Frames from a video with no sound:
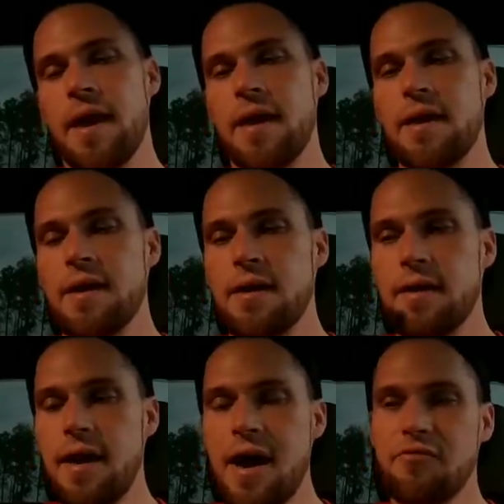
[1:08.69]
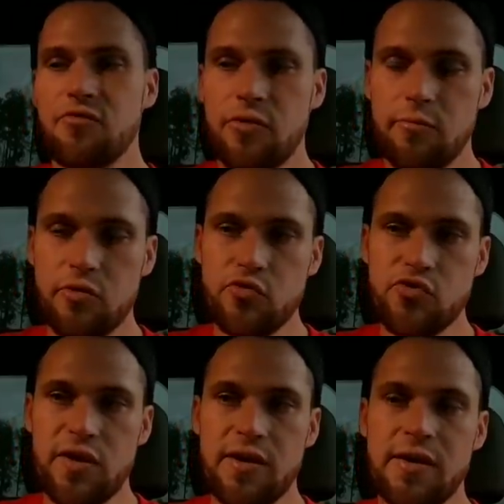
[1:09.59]
and then after the
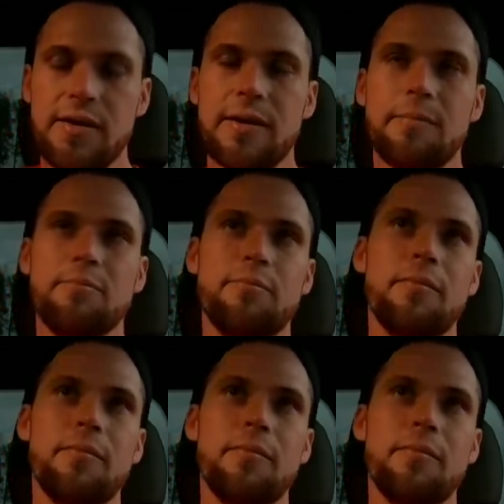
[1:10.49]
Boostane,